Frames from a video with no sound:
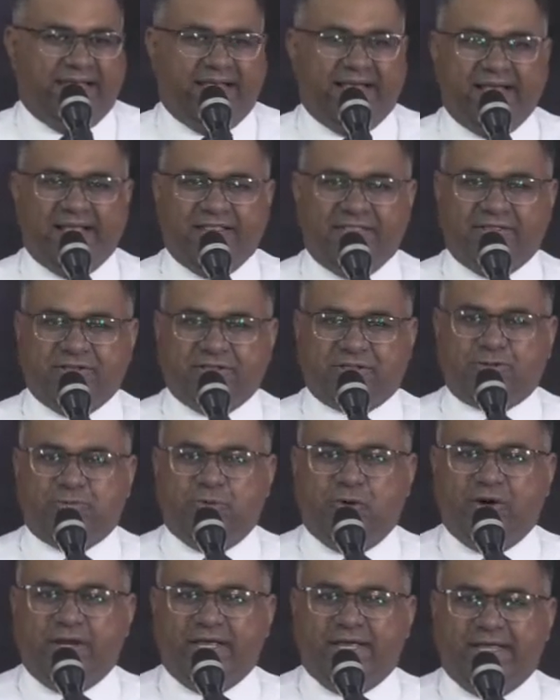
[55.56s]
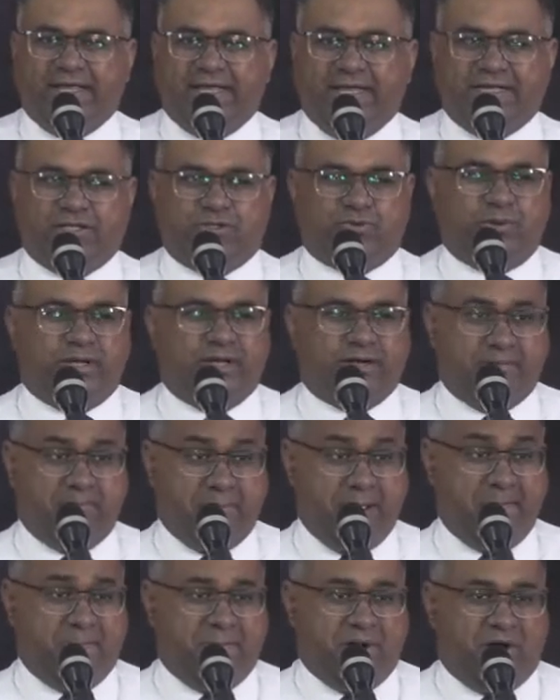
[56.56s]
And this morning, as we
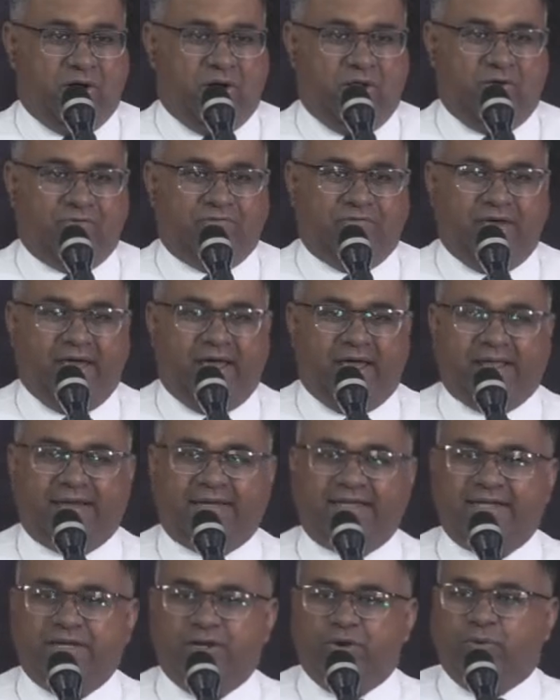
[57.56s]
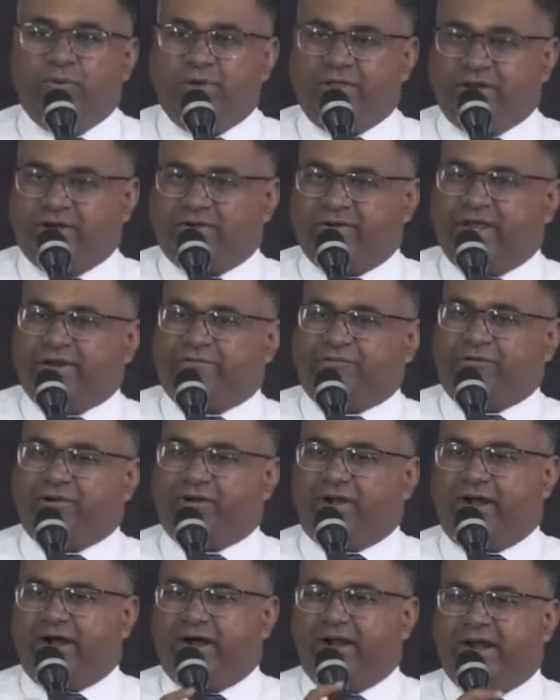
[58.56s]
remember all of that with a grateful
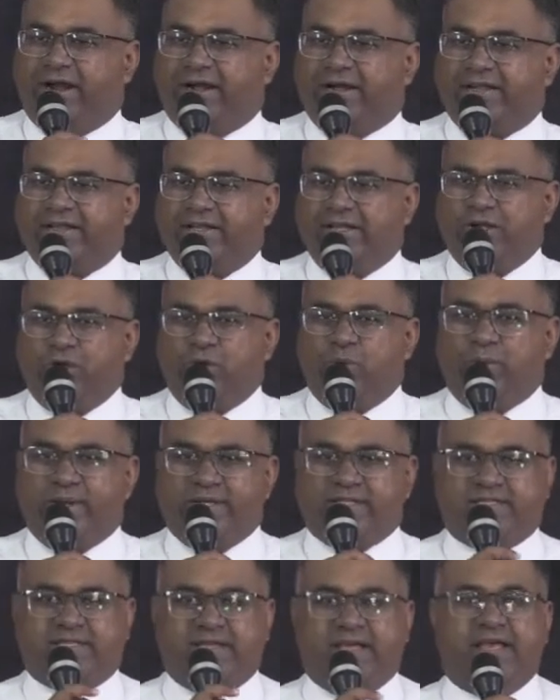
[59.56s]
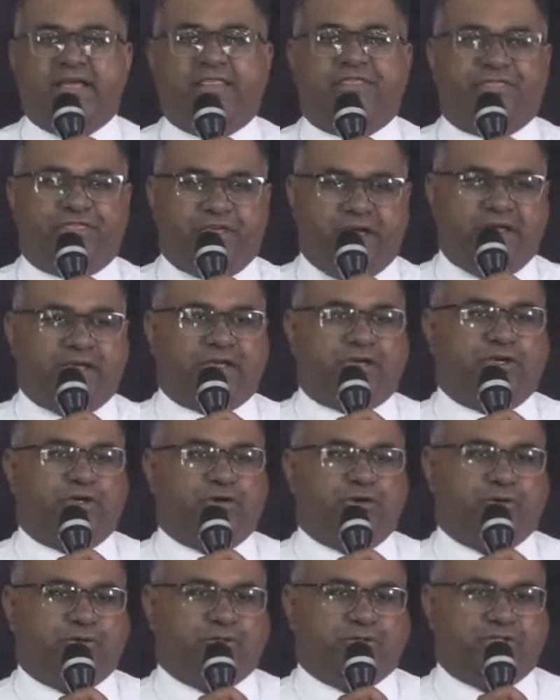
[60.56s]
heart, we say thank
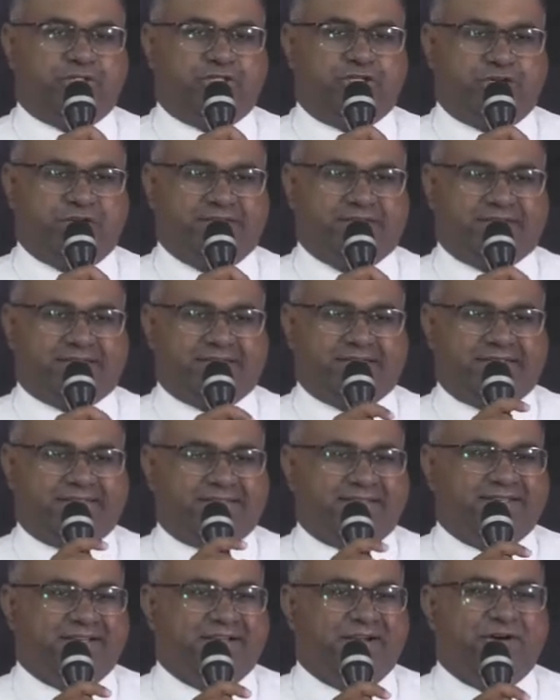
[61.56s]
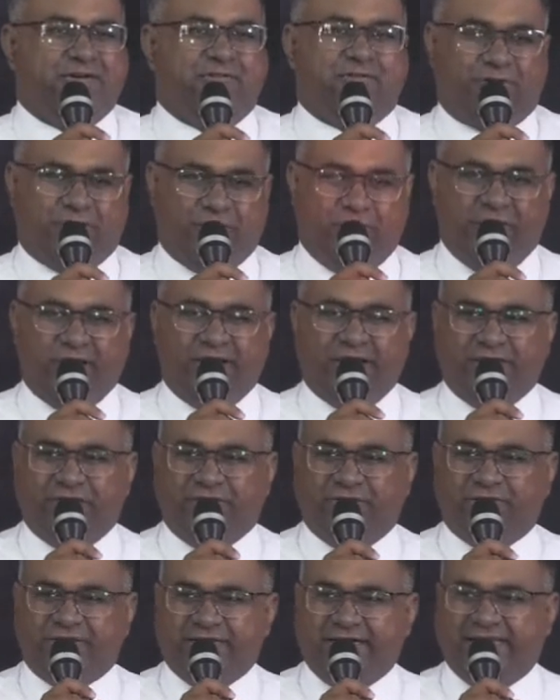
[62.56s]
you, Jesus, for all that
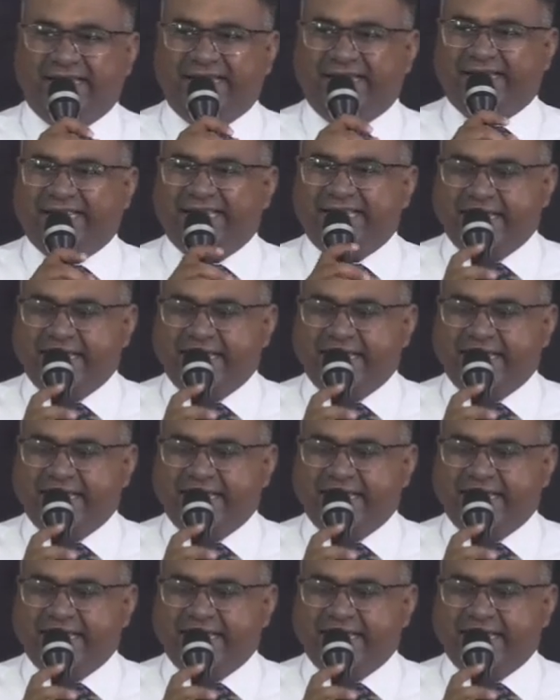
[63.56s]
you've done.